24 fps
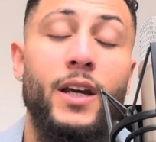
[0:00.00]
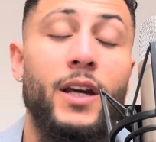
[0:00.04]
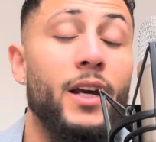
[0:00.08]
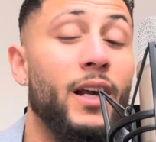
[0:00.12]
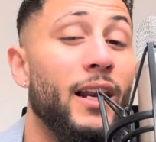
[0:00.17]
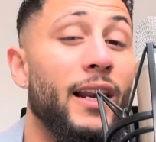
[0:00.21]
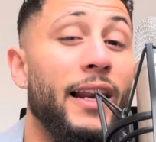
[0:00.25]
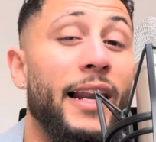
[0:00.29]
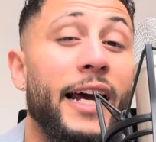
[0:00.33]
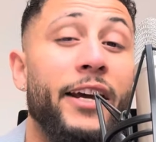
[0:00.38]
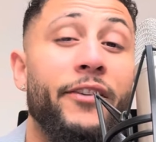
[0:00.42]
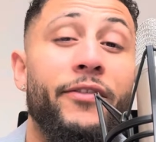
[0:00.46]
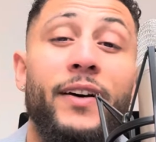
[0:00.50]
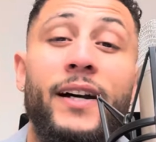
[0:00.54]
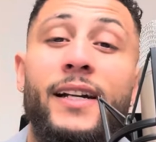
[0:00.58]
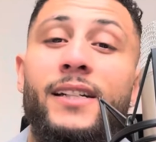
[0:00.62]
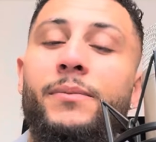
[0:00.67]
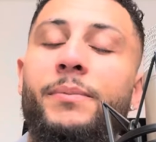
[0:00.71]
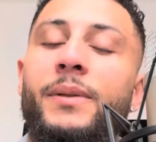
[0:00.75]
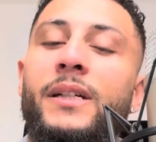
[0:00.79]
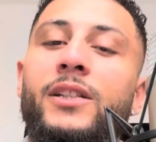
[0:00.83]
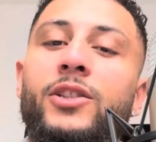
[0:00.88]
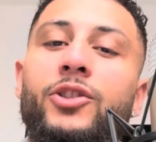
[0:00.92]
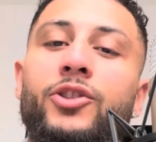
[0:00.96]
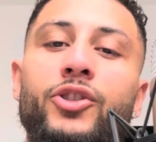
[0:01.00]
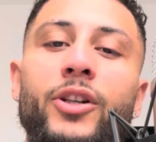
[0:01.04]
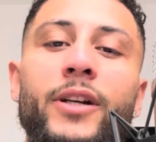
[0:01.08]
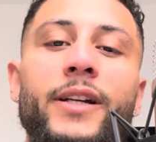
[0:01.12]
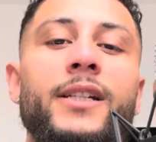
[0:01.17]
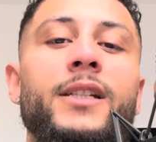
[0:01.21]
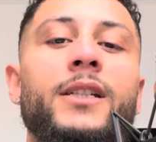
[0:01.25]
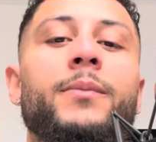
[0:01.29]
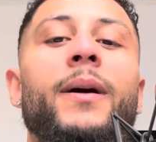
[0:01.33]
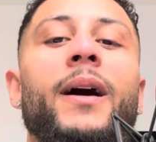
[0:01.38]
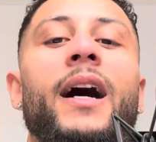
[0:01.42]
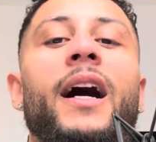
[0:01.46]
Life has been
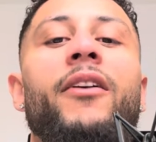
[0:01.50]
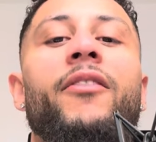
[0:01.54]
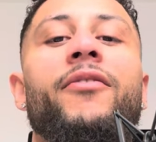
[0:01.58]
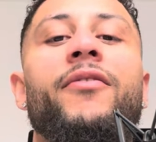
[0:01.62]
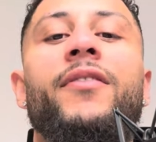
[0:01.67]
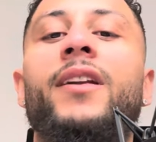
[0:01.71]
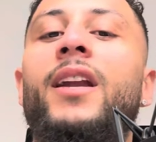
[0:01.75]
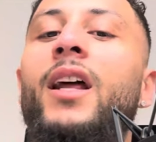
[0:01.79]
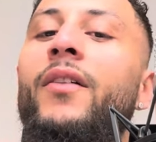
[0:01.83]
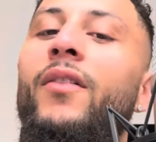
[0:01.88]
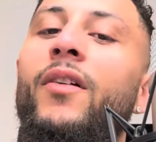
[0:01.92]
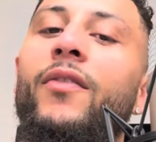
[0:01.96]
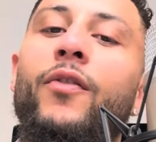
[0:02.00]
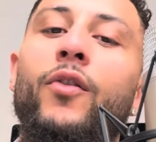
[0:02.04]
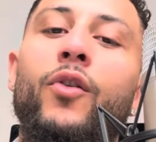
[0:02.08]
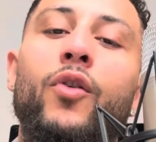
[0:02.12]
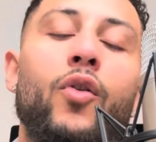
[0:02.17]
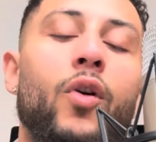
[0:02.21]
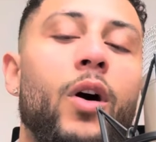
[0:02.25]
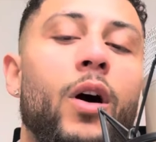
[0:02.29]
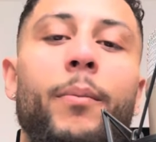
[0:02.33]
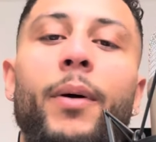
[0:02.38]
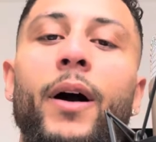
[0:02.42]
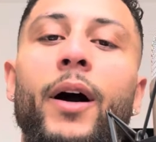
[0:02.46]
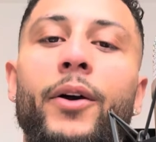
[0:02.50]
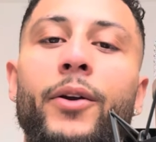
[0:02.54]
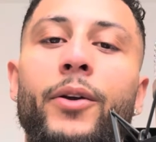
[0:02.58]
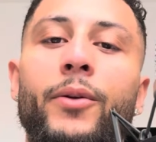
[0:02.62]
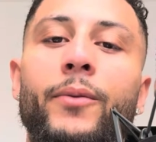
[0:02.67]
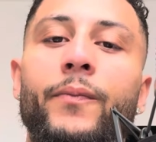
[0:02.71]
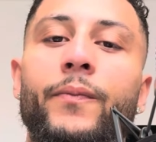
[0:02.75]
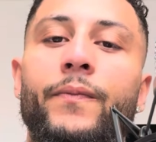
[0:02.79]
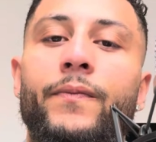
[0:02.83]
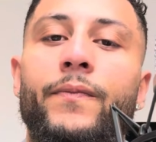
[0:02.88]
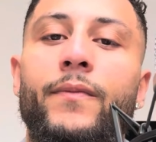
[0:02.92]
strange, but I've never forgot about you."